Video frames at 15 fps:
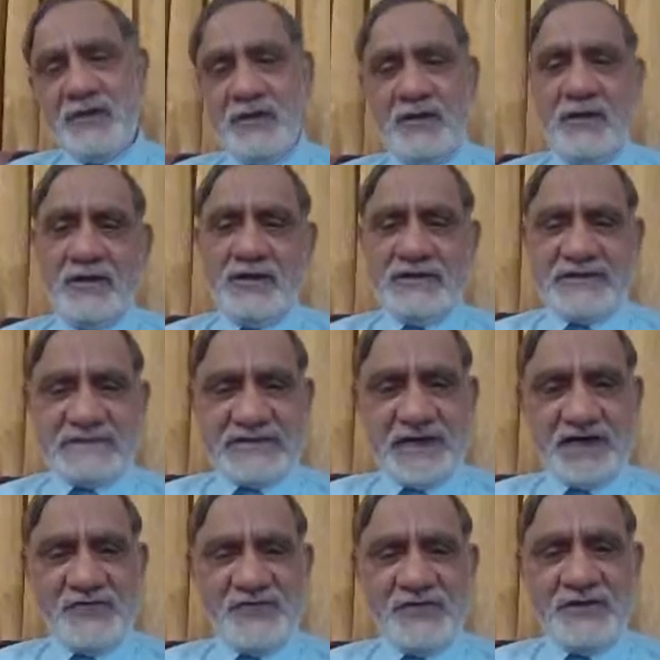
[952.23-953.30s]
it is
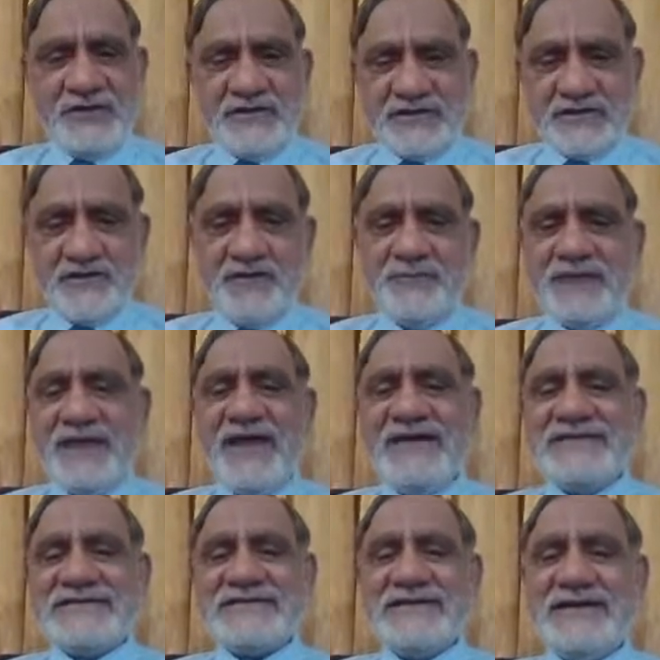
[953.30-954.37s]
often termed
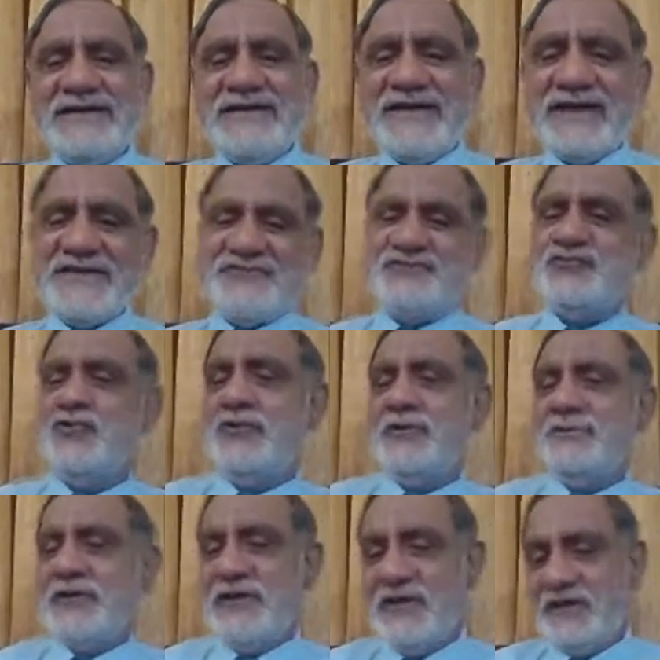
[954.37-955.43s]
as contextual
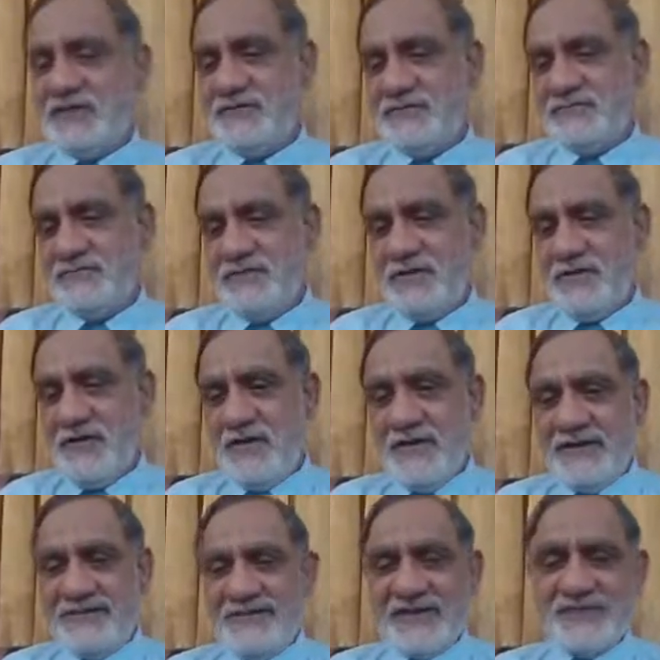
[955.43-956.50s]
meaning.
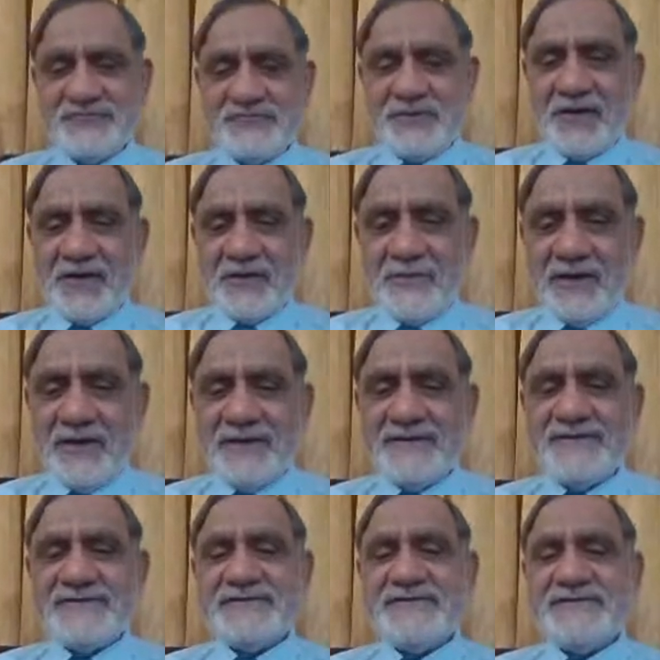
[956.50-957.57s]
Thus, pragmatics is